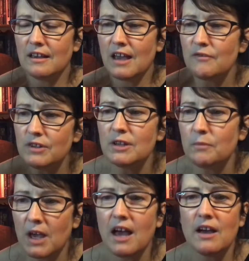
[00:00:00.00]
Everything
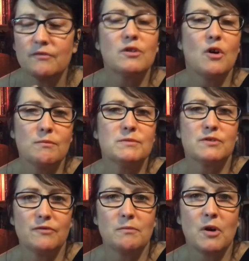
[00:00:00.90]
we have comes
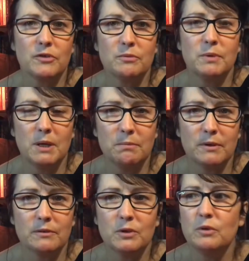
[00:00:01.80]
from other people
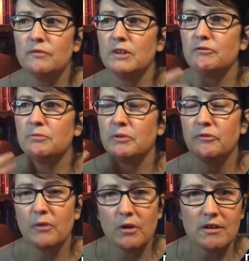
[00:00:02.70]
who have lived
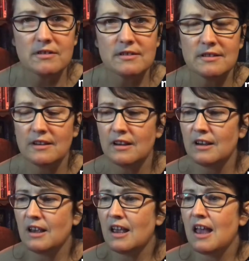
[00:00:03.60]
before us
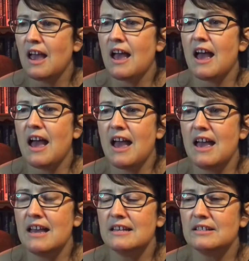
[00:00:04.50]

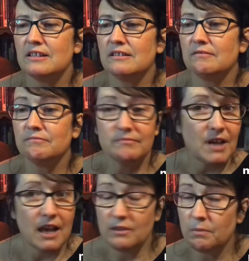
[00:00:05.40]
and
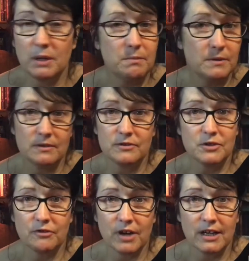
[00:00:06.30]
the people
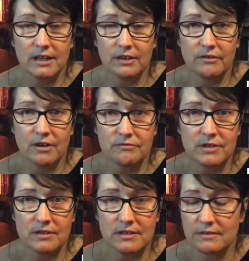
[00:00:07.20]
directly around
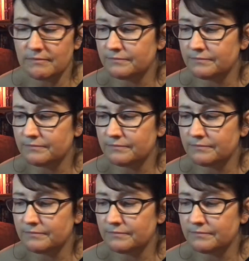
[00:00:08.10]
us.